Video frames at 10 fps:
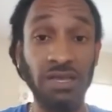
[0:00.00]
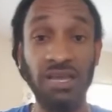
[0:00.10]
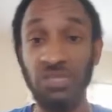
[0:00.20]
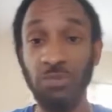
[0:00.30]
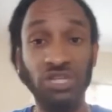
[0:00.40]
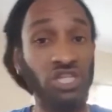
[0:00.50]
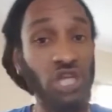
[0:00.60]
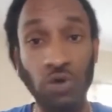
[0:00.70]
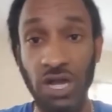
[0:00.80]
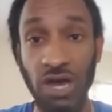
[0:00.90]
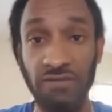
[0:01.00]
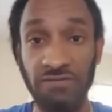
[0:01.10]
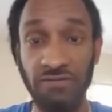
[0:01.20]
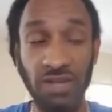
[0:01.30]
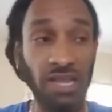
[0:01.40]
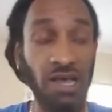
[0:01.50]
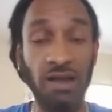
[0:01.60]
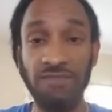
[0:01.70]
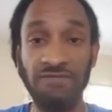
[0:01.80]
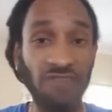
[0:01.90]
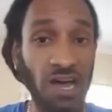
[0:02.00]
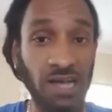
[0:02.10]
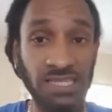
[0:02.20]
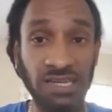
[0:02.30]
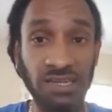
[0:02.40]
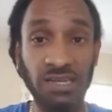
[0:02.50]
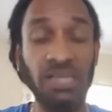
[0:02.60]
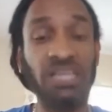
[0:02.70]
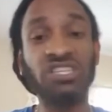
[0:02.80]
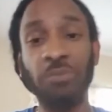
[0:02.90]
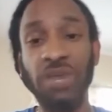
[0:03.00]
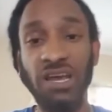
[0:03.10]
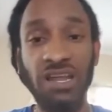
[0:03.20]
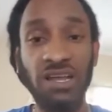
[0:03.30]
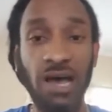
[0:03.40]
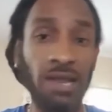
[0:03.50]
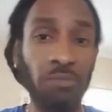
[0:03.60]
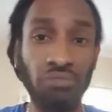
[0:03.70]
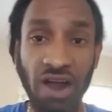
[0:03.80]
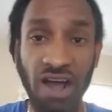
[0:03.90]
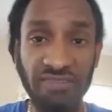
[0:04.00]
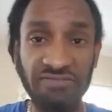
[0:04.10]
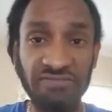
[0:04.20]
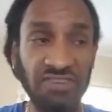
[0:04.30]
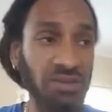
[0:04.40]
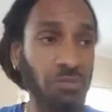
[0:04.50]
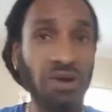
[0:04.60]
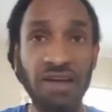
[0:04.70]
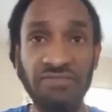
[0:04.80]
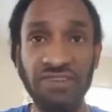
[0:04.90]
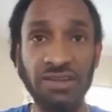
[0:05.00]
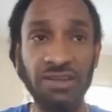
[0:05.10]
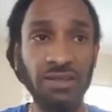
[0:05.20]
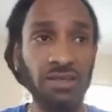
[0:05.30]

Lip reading: It's been showing off. They call it flossing. In Jamaica, they call it broughing.